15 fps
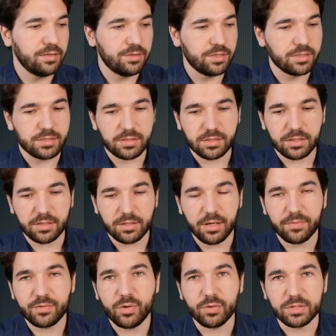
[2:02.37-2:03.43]
just,
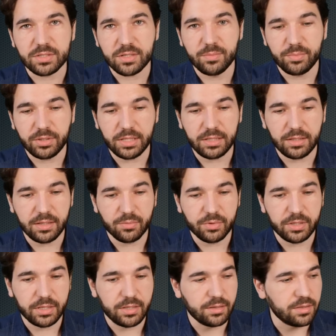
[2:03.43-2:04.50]
of course, completely
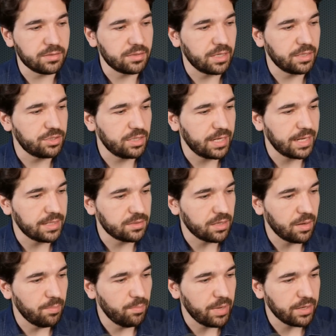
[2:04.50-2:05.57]
ridiculous. And she has
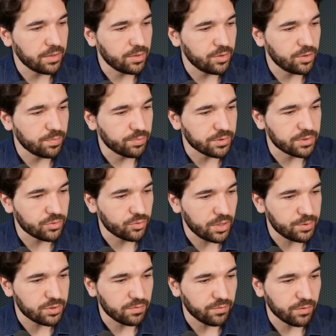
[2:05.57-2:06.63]
a medical
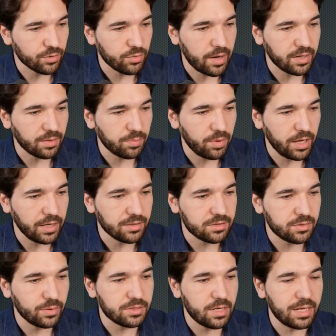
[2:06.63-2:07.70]
prescription for chronic pain.
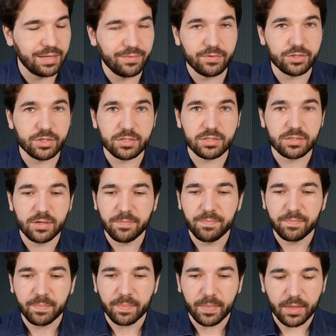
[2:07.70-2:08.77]
So it's not even just
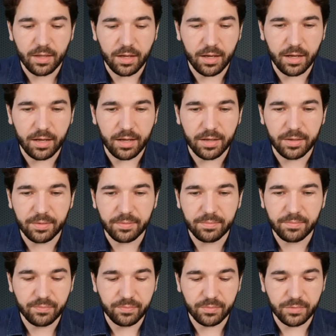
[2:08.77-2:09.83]
the
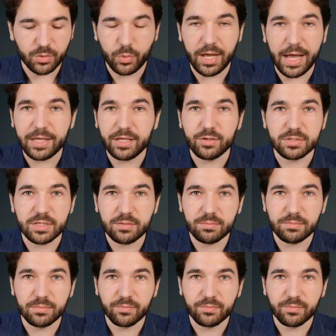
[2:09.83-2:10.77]
way I use it,